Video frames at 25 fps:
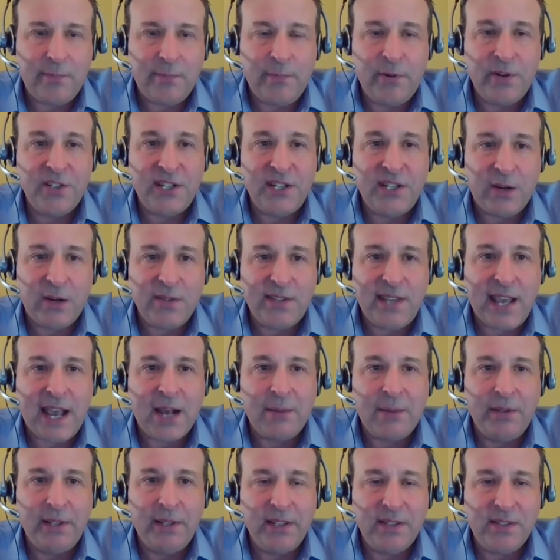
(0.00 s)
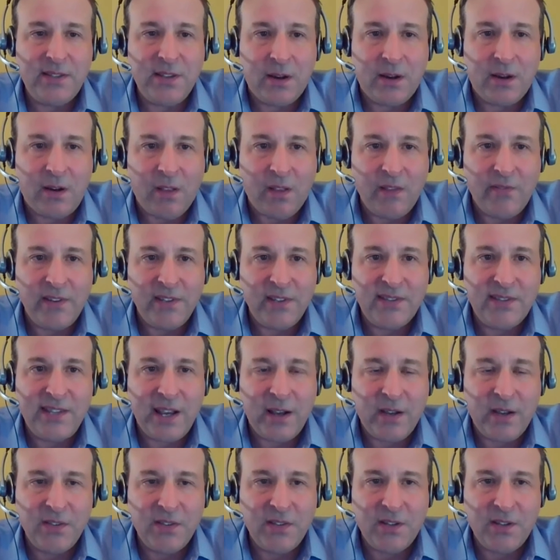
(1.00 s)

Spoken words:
pushed out tablets to all of its sales